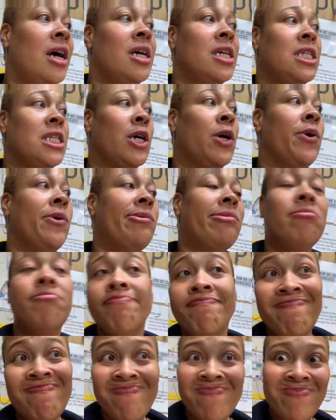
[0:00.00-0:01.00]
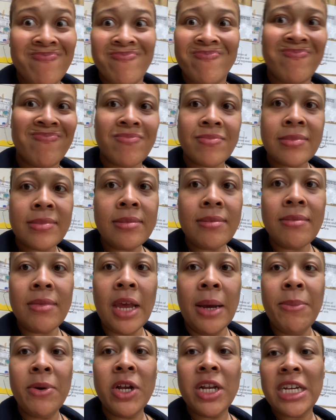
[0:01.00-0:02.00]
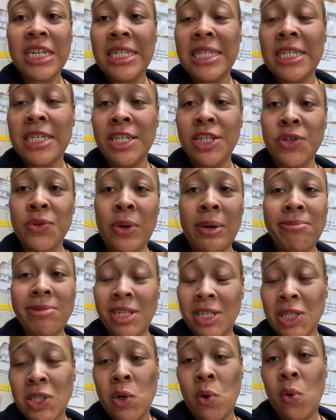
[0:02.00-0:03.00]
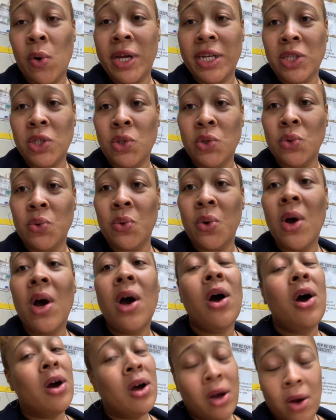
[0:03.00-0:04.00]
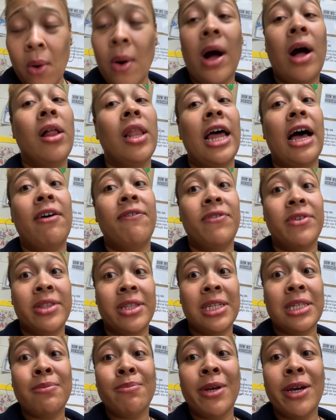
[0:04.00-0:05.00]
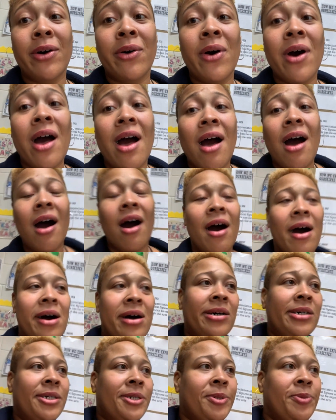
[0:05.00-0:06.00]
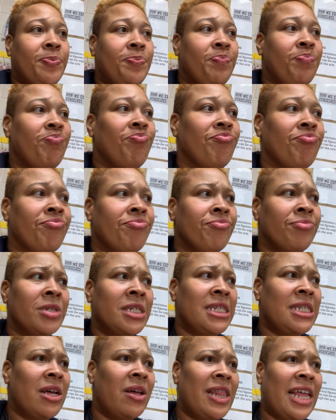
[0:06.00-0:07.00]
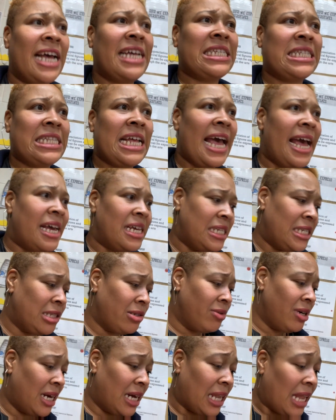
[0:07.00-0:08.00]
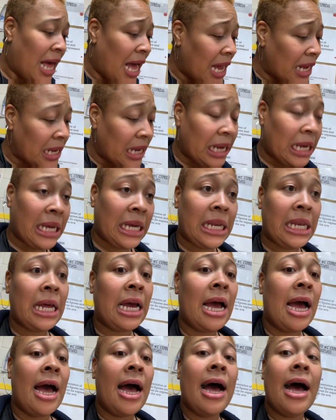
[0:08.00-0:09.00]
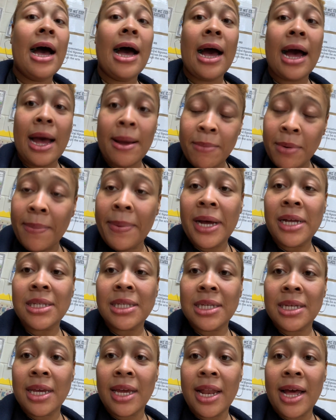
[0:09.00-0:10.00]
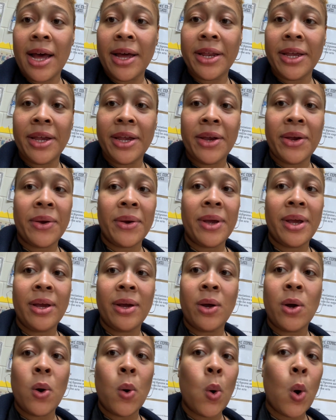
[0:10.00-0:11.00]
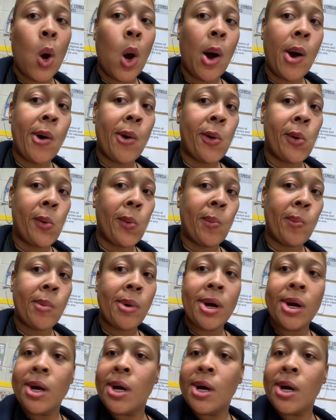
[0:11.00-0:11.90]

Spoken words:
So I'm going to continue. I'm just going to go all out for this meal. So that's that. It's 3 o'clock and I'm about to get out of here and go home.